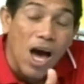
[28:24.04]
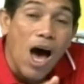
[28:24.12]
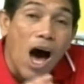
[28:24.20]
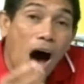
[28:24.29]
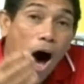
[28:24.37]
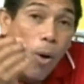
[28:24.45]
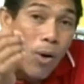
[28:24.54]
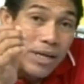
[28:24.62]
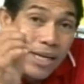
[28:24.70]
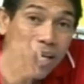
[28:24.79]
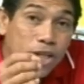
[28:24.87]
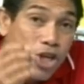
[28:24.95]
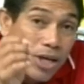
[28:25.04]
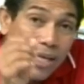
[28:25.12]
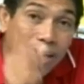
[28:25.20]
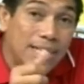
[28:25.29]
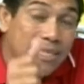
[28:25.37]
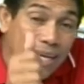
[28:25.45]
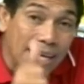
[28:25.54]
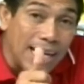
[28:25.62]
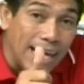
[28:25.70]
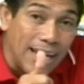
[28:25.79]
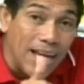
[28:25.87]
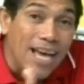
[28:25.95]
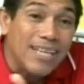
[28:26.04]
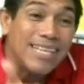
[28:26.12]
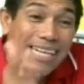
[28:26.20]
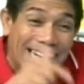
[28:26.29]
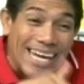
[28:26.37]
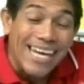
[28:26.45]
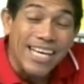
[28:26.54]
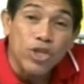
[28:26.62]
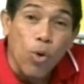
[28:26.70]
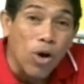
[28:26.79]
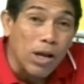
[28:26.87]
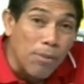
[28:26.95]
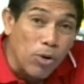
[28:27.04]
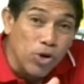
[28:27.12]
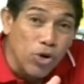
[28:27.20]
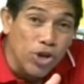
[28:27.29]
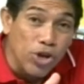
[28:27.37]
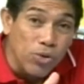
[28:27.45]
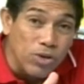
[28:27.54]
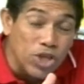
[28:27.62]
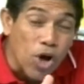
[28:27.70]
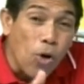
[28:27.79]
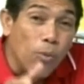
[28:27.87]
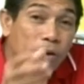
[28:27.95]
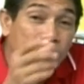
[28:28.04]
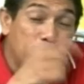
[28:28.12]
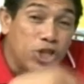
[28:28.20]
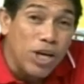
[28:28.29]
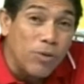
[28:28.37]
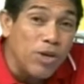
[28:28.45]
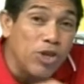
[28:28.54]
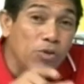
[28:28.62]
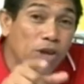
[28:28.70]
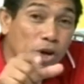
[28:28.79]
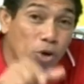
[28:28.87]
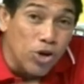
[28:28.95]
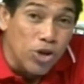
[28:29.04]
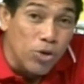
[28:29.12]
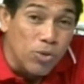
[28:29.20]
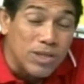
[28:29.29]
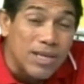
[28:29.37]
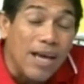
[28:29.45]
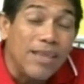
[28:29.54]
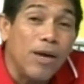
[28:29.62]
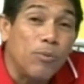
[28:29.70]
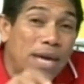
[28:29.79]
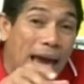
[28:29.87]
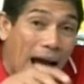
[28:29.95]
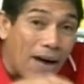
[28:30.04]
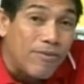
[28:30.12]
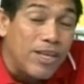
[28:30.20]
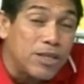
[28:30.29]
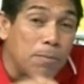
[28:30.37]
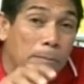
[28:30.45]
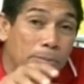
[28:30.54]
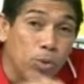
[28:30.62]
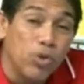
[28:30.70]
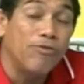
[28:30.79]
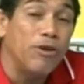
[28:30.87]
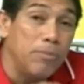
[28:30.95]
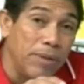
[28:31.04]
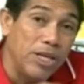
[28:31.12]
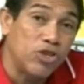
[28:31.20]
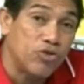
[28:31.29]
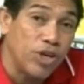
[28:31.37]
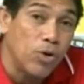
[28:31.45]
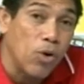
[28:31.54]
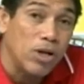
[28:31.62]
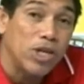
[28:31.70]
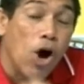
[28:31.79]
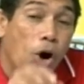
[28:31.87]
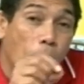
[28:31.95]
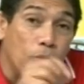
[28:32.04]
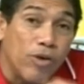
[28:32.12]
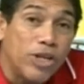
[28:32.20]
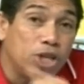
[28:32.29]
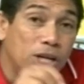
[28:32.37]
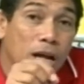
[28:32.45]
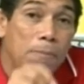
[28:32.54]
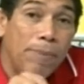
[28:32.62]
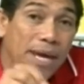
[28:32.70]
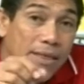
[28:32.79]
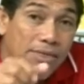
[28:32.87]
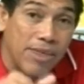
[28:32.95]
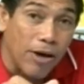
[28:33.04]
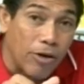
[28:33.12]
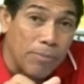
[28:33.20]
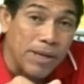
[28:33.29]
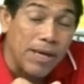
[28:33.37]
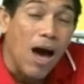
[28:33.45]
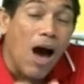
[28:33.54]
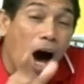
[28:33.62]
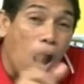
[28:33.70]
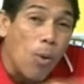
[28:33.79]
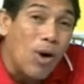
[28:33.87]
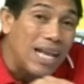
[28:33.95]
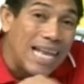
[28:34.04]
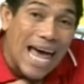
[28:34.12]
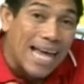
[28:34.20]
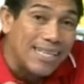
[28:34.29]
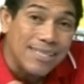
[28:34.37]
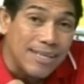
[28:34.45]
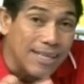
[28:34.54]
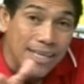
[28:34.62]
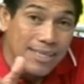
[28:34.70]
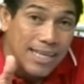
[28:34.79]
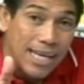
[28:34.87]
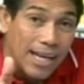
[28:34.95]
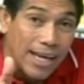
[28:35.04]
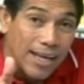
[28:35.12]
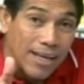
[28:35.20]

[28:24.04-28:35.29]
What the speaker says: Our nation needs healing. Today is all about good news. We've shared with you the good news that we have this beautiful ministry called Original Pain Therapy. Our land needs healing.